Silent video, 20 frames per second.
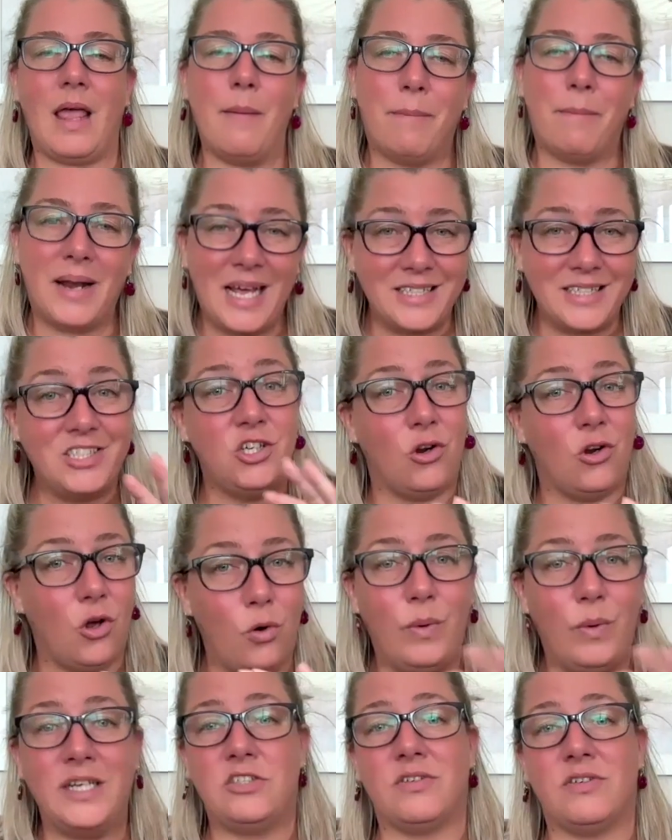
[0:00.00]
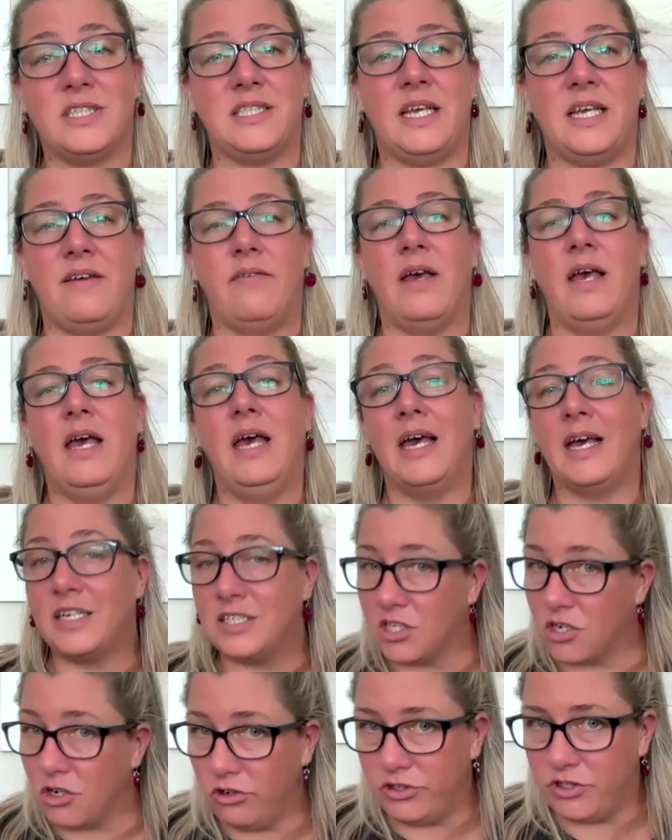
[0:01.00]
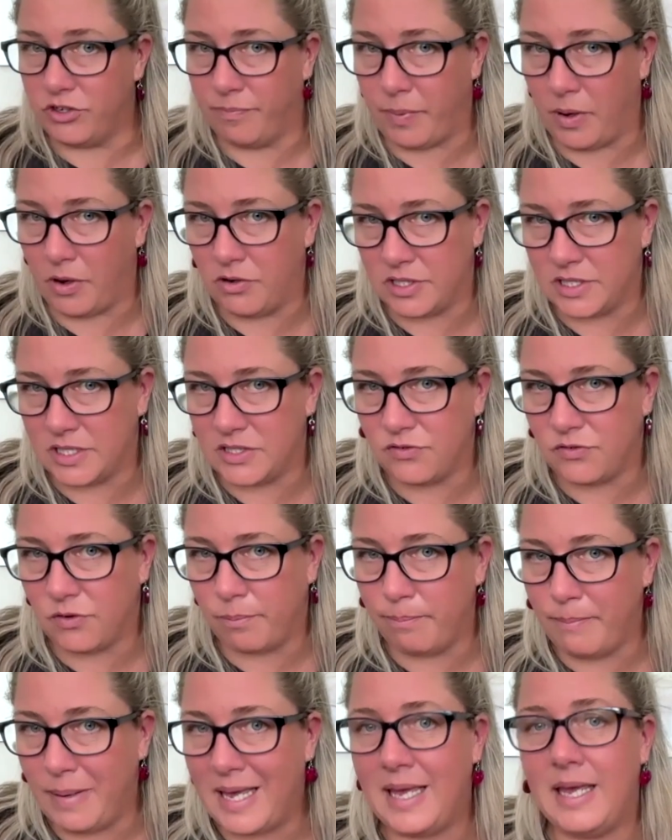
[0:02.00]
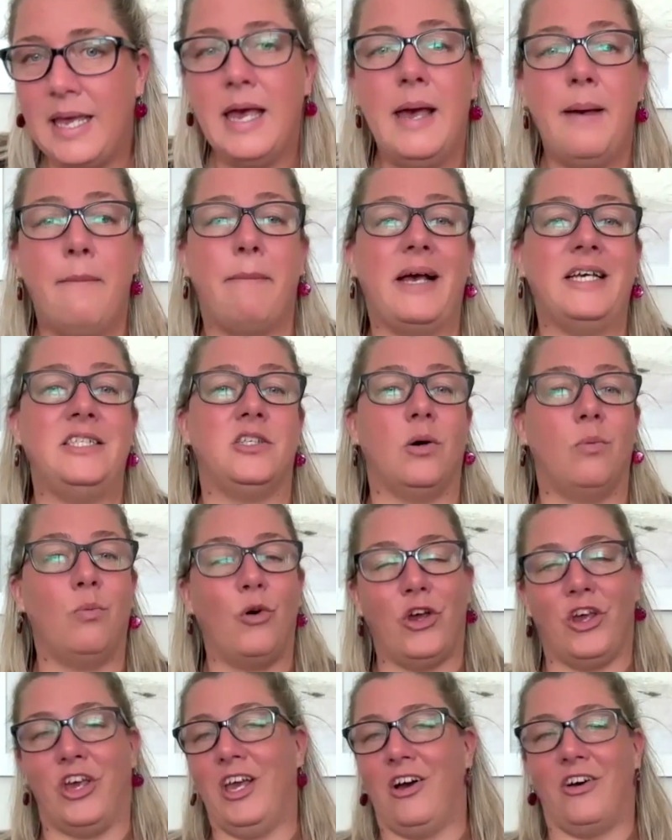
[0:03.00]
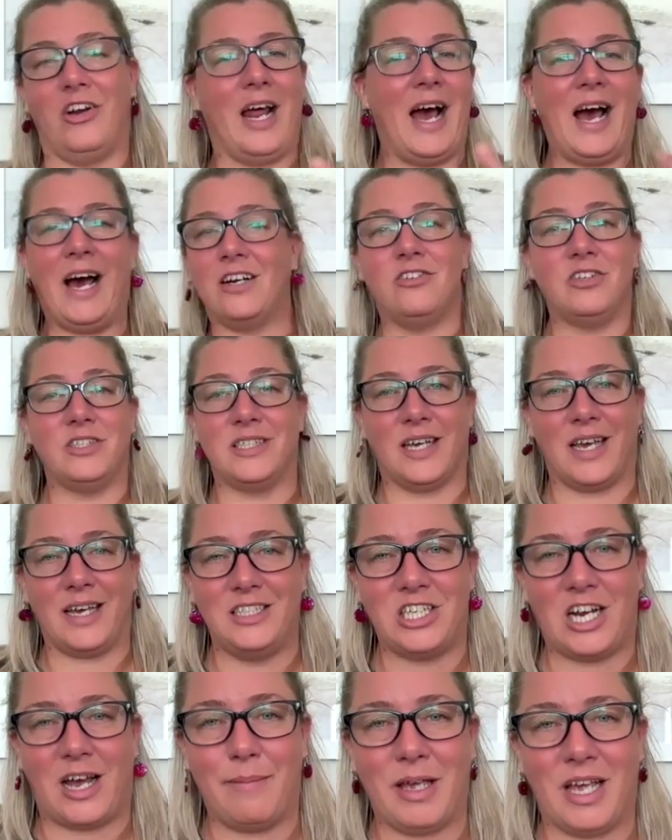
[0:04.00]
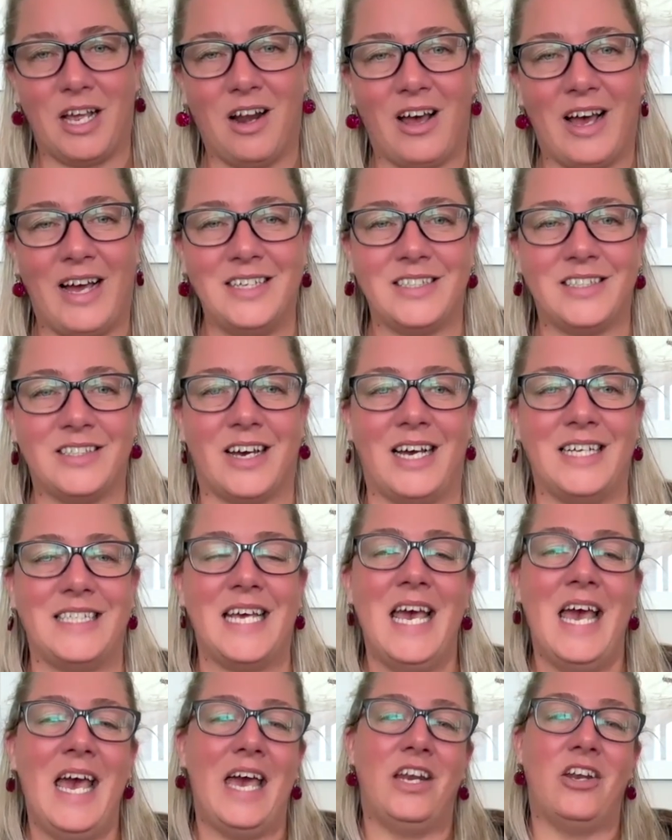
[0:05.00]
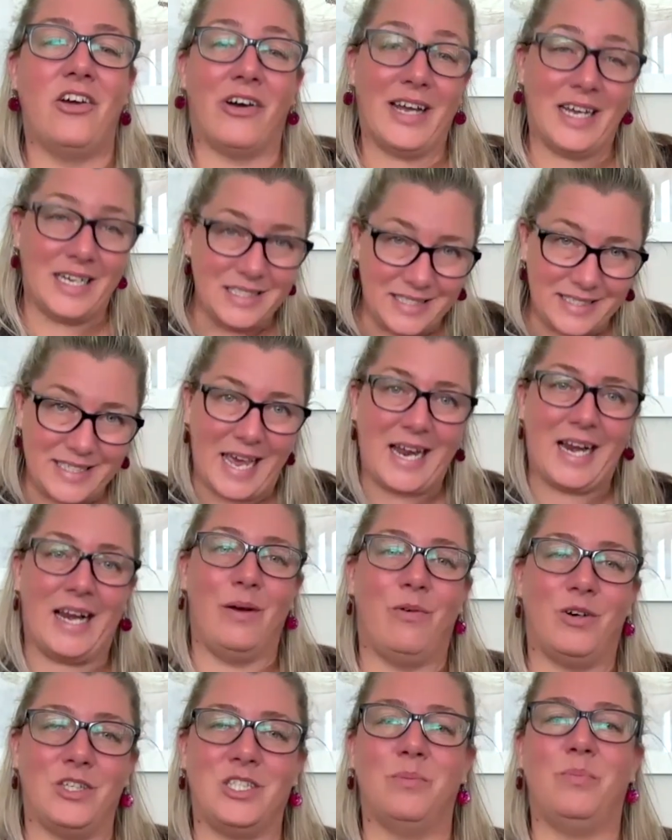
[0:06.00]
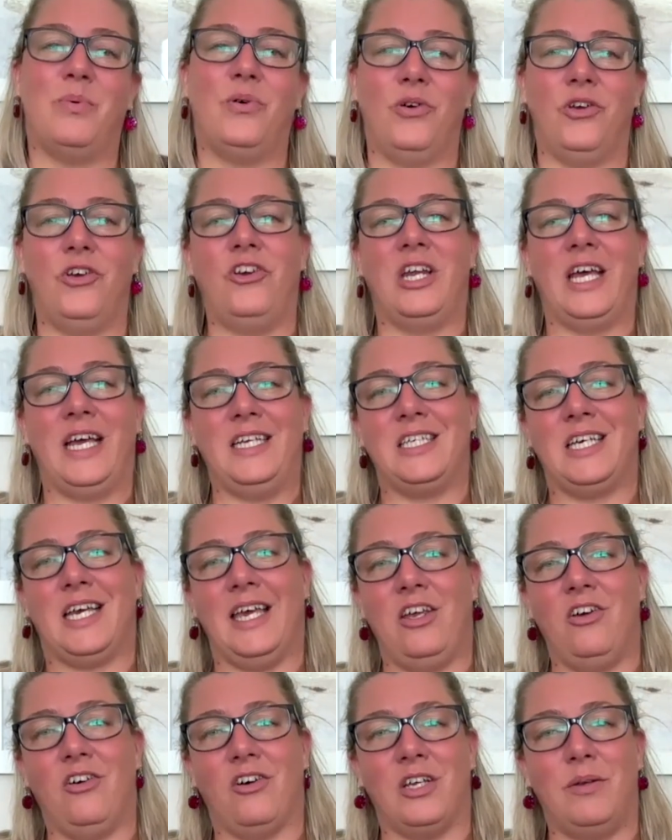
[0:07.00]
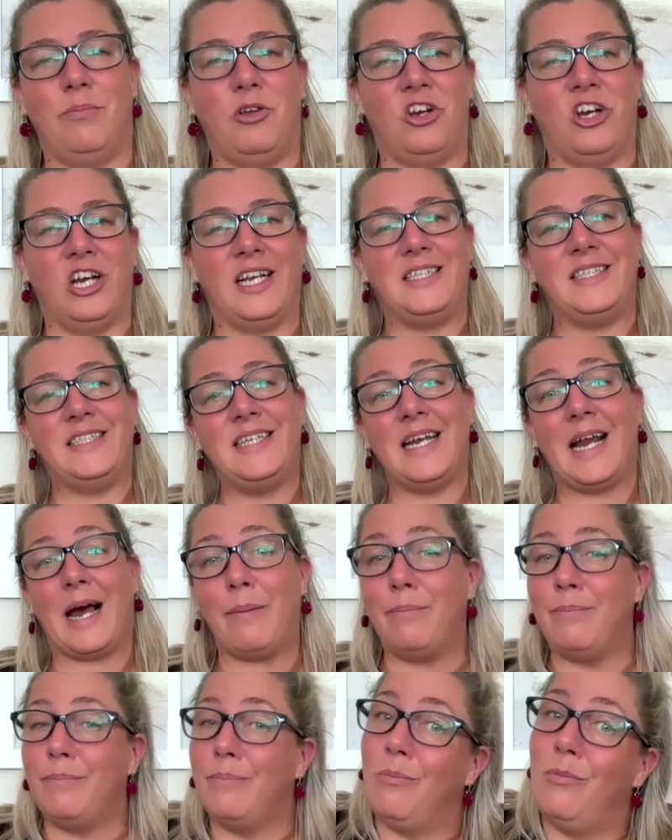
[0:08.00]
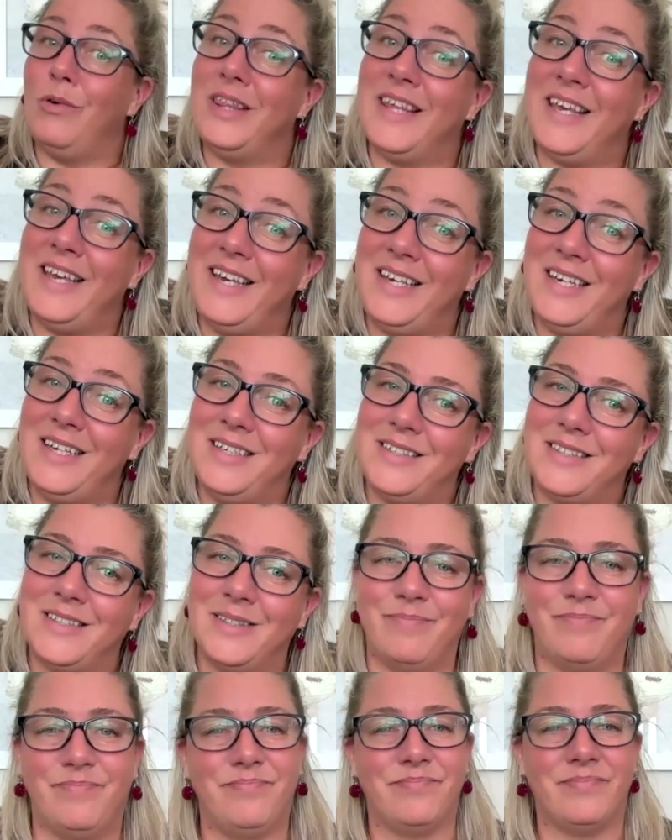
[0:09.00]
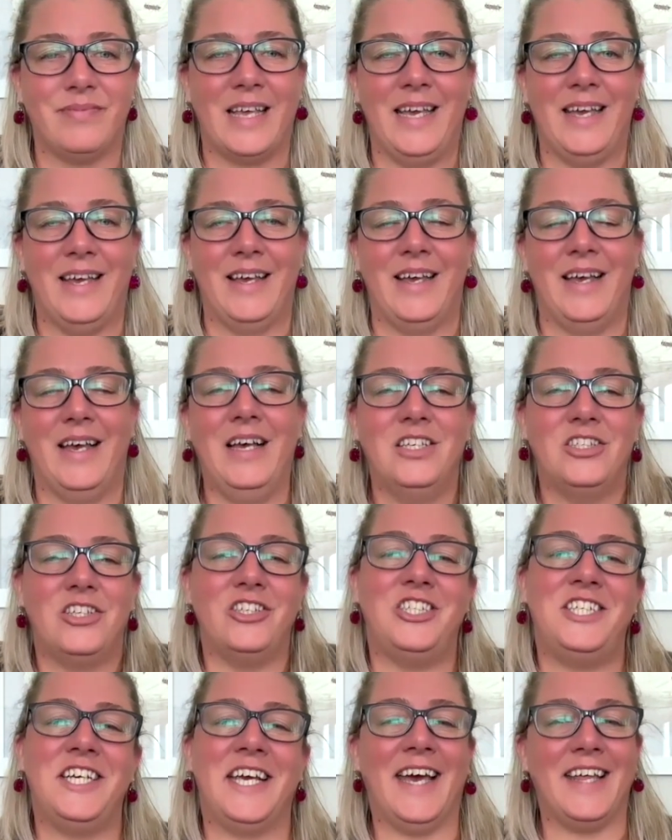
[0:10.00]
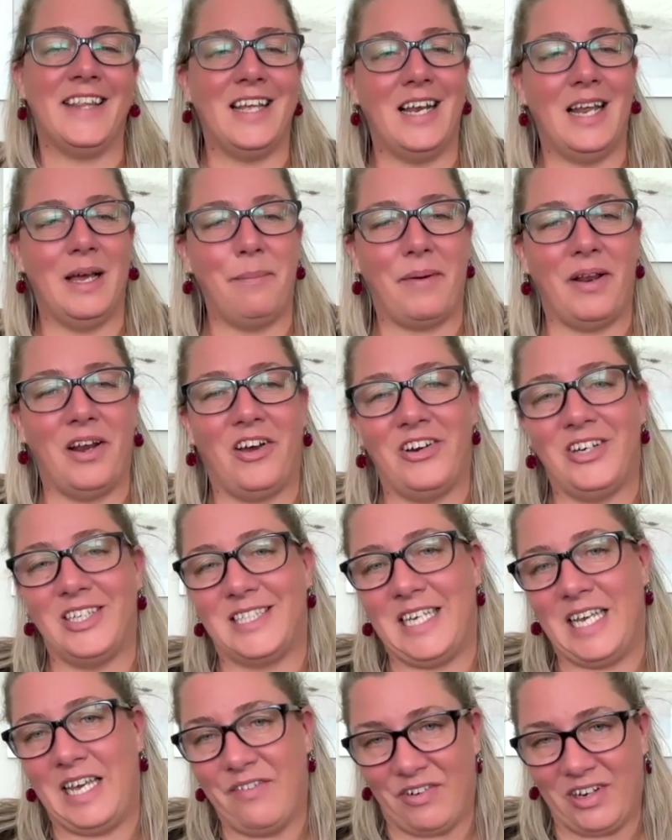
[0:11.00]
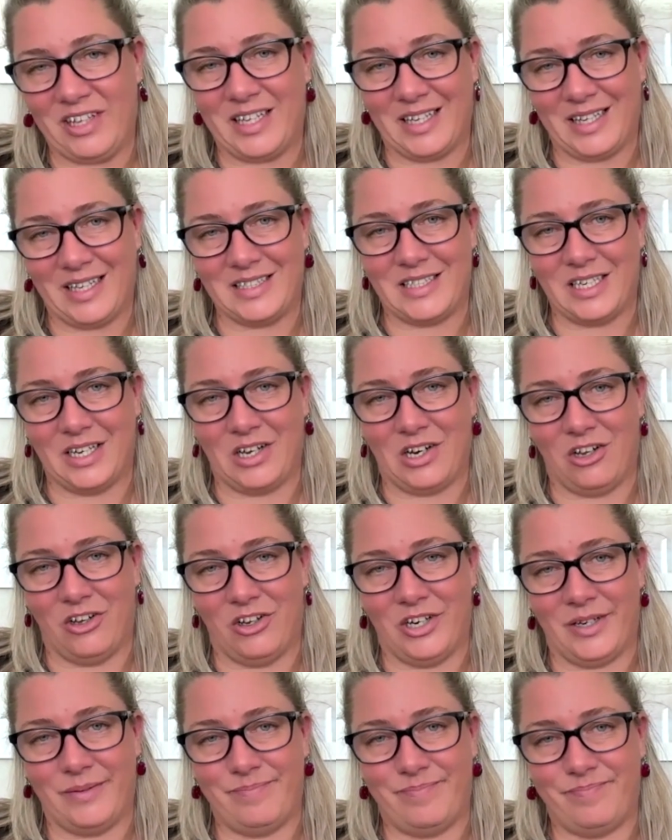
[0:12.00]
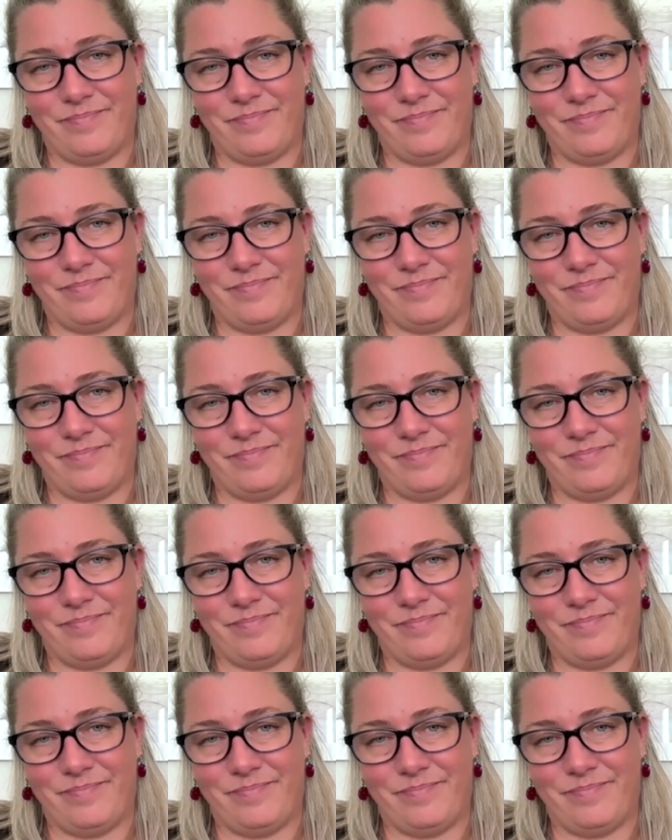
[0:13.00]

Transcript: Plus, you'll always receive exclusive bonuses from me based on working on hundreds of Kajabi client sites and knowing exactly what support you need to get your community set up with ease. So check out the link below to see everything that's included.